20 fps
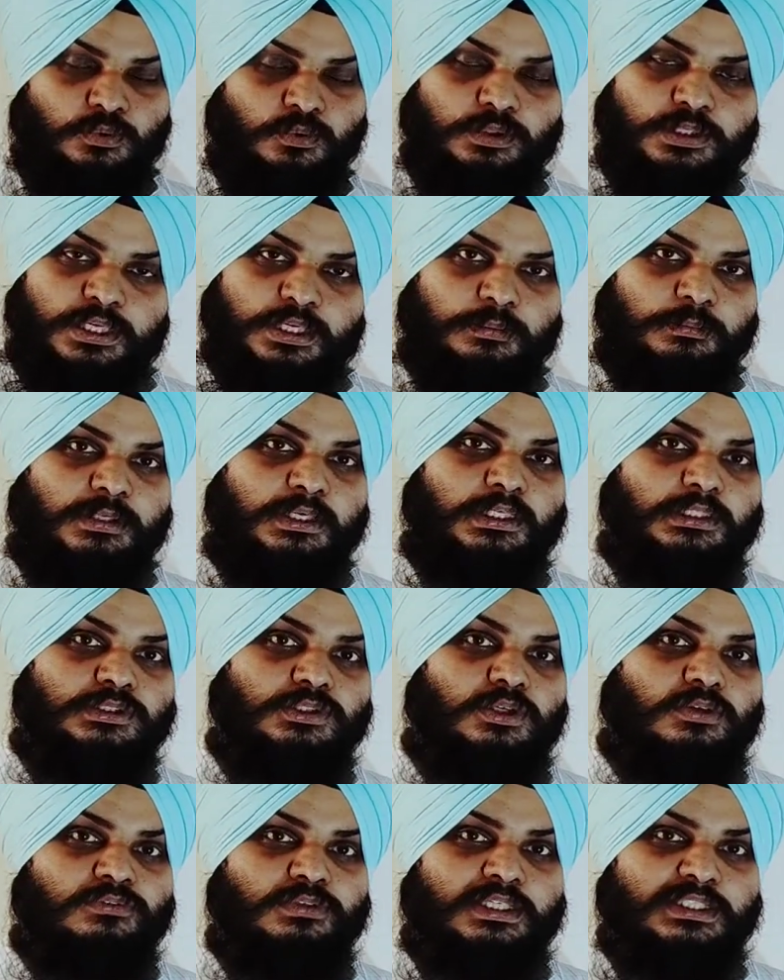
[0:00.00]
terminals
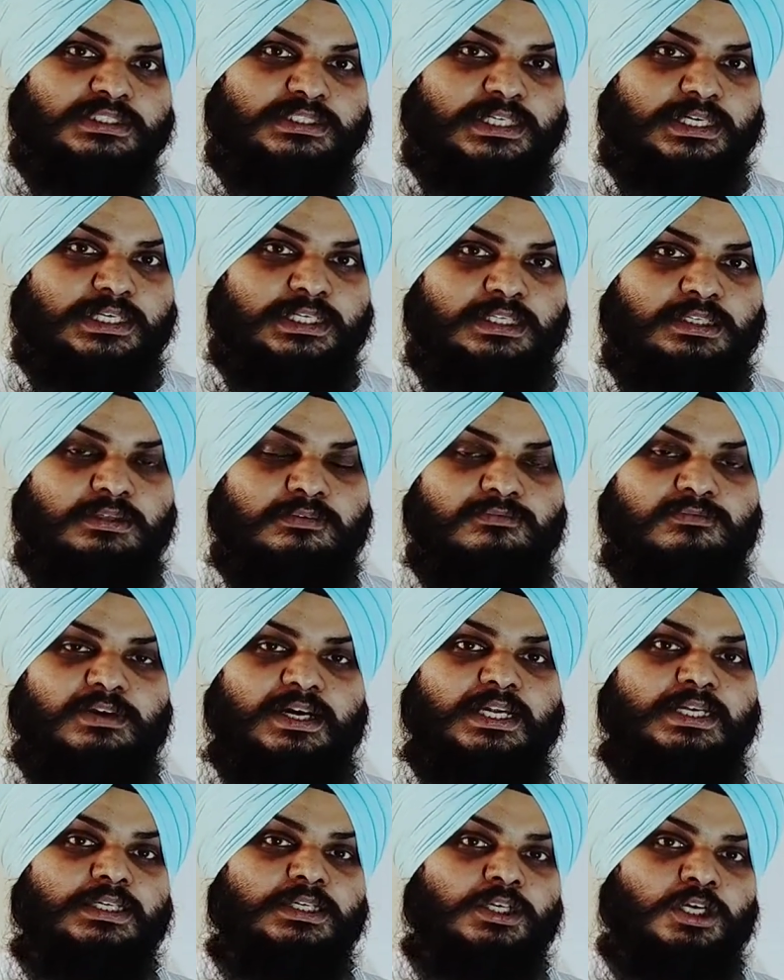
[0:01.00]
of the cell when